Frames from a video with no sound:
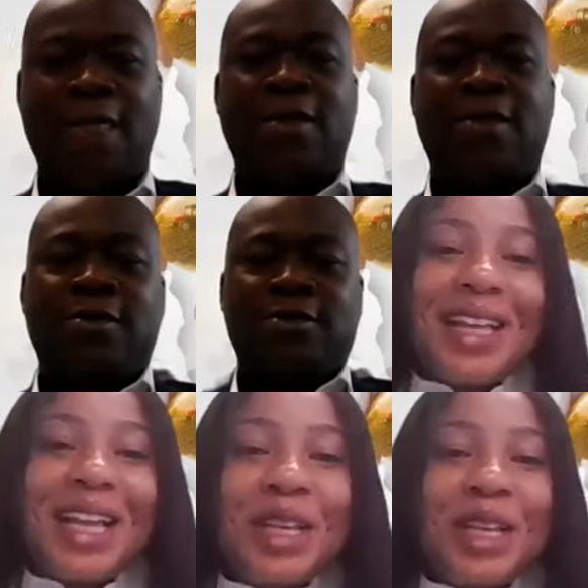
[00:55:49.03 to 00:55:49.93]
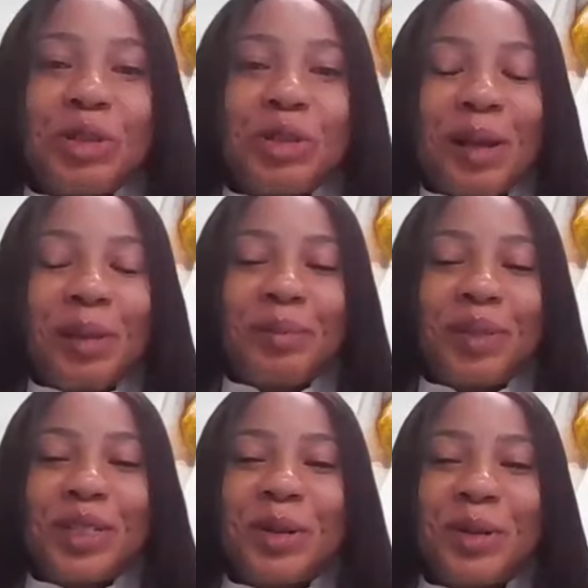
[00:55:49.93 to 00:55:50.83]
Okay, thank you.
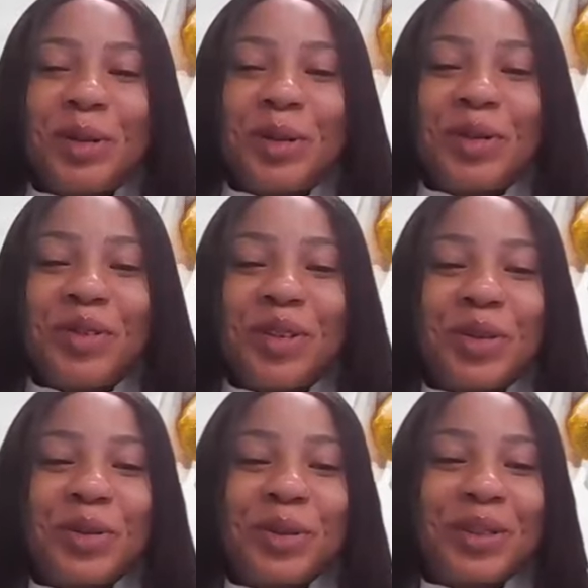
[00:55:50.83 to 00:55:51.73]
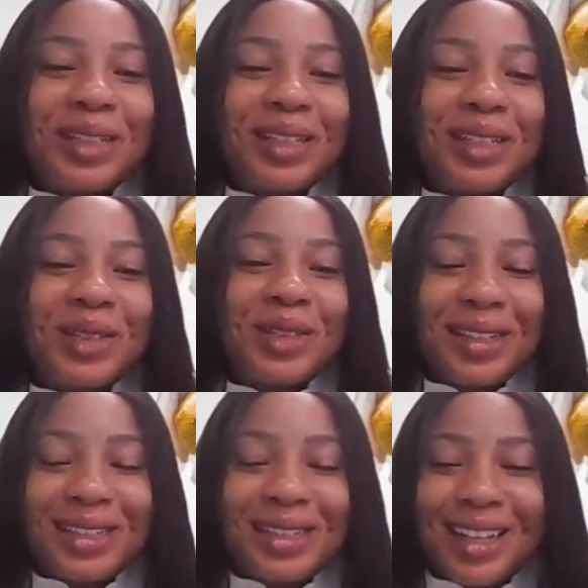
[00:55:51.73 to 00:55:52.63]
Please hold on before you
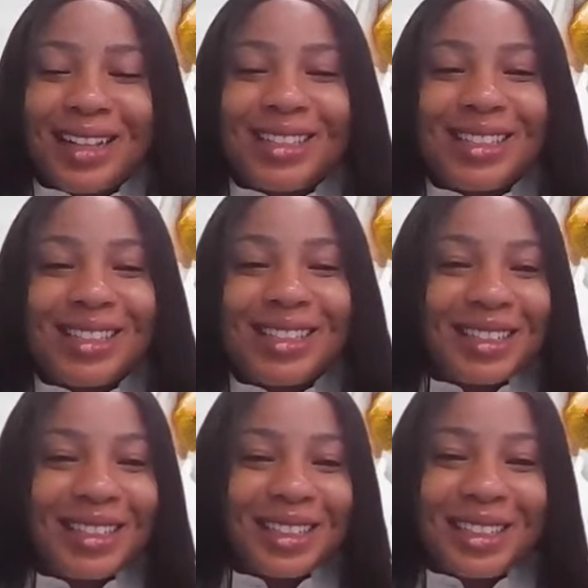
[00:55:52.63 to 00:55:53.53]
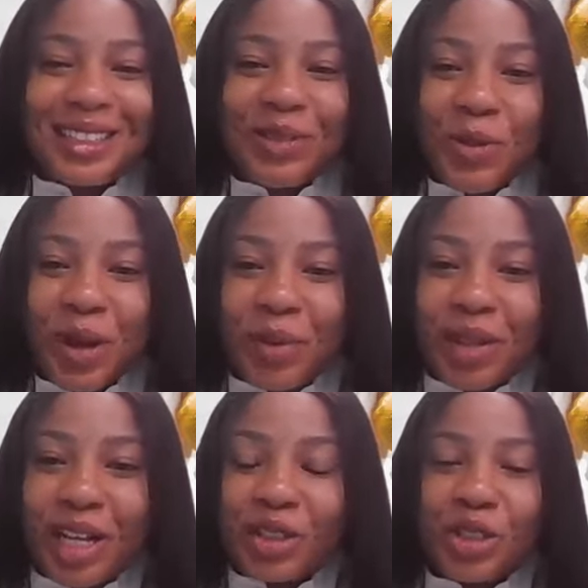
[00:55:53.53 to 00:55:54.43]
exit the
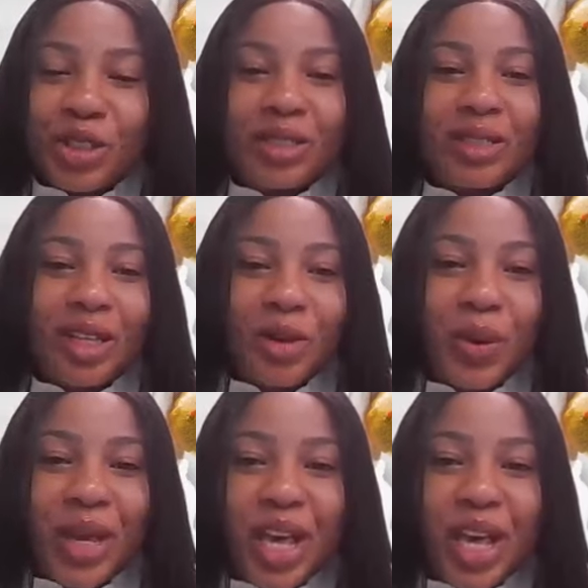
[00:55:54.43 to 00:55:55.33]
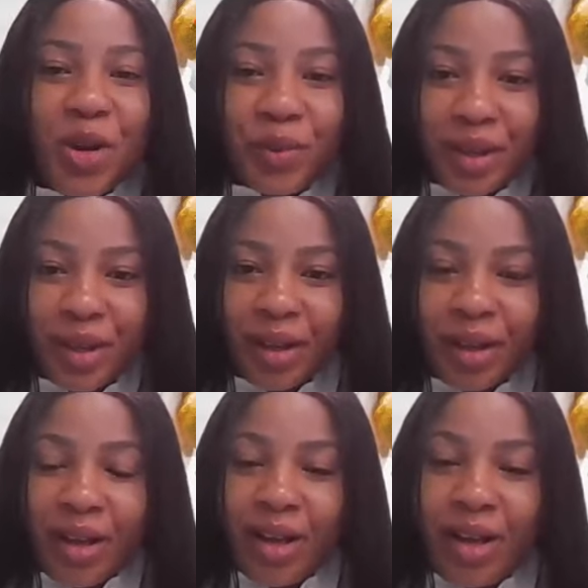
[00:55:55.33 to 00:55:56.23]
webinar. Just a quick AOB.
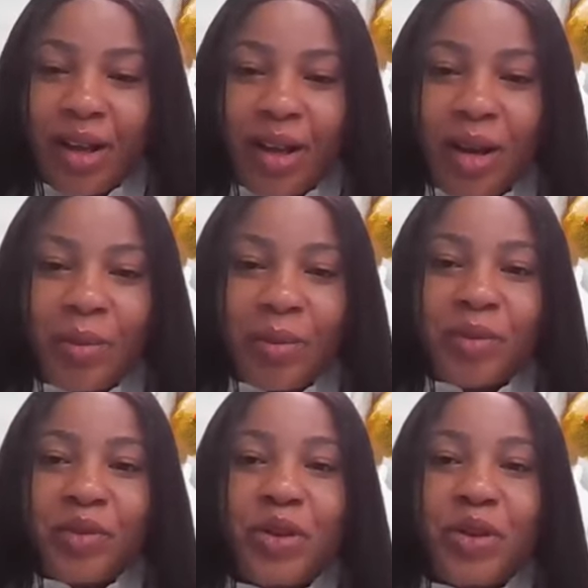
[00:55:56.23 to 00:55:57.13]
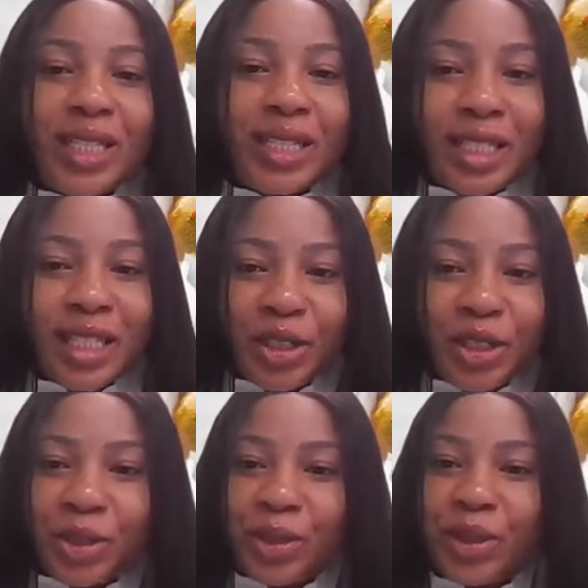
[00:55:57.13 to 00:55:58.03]
Following this
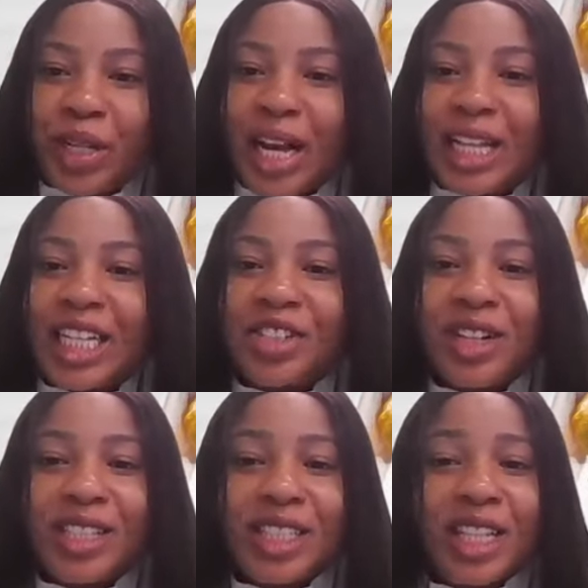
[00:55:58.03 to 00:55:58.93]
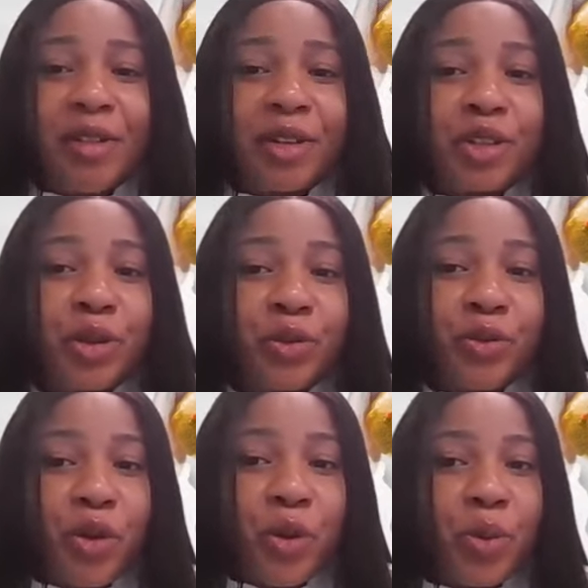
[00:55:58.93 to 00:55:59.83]
session, an interest declaration
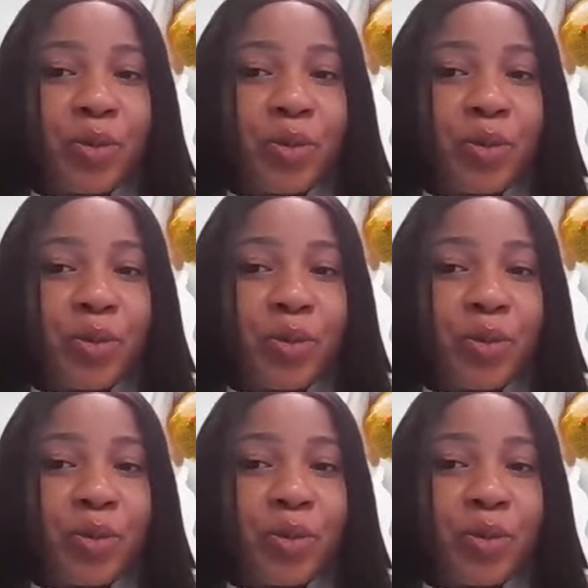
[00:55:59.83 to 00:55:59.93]
form